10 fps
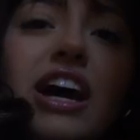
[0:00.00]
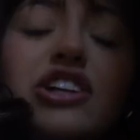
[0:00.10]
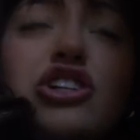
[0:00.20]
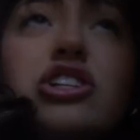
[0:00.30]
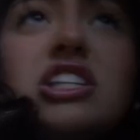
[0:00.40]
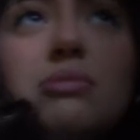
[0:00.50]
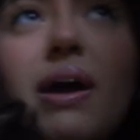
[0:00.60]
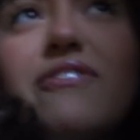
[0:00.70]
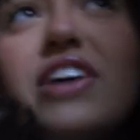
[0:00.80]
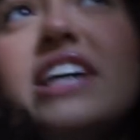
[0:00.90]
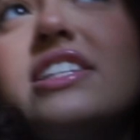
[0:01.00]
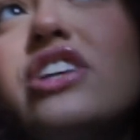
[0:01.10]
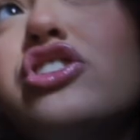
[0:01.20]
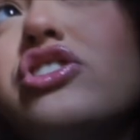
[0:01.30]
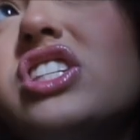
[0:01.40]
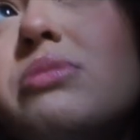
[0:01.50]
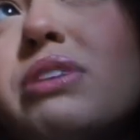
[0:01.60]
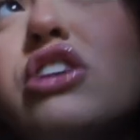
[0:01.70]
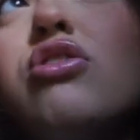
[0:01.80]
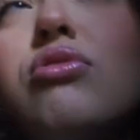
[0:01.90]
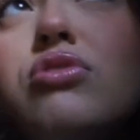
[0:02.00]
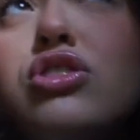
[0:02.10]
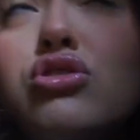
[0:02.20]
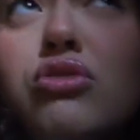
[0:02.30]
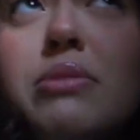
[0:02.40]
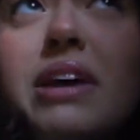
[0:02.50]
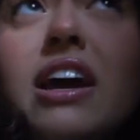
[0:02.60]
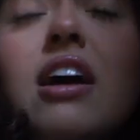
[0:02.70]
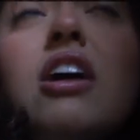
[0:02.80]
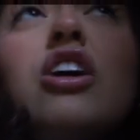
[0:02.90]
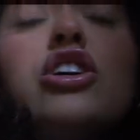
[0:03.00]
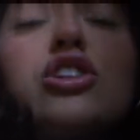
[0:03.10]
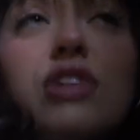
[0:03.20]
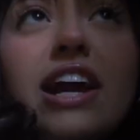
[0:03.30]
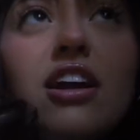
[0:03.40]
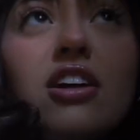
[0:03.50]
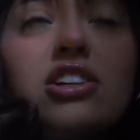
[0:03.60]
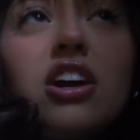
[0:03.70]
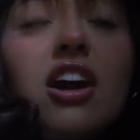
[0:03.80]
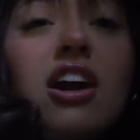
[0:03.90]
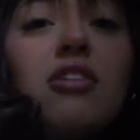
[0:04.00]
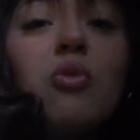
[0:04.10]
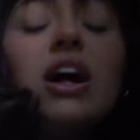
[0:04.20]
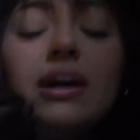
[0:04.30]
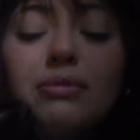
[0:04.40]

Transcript: and she'll see my face and she'll see me screaming traitor to her while I'm